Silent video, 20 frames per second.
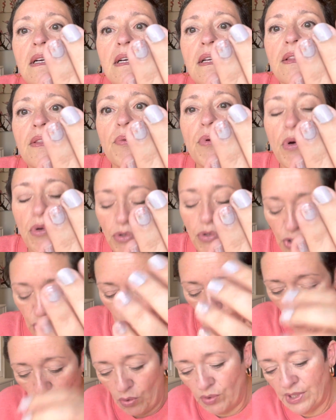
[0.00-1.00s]
the rose
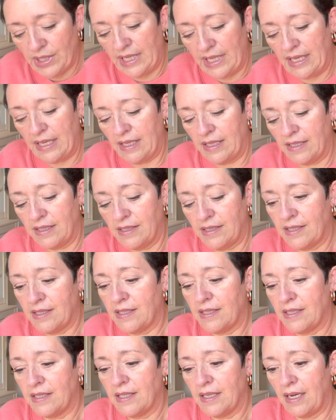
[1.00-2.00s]
gold
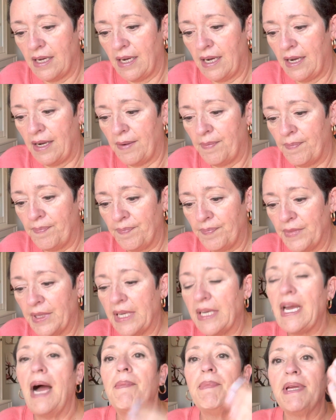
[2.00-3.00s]
is
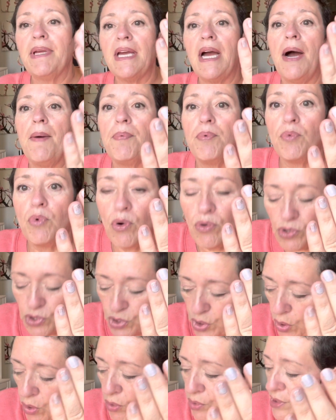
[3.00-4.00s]
Coming Up Rose
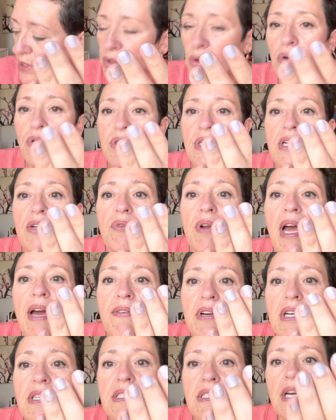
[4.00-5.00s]
Gold. And of course I don't have
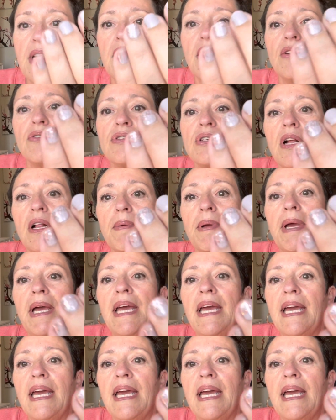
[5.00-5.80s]
it because I use it all.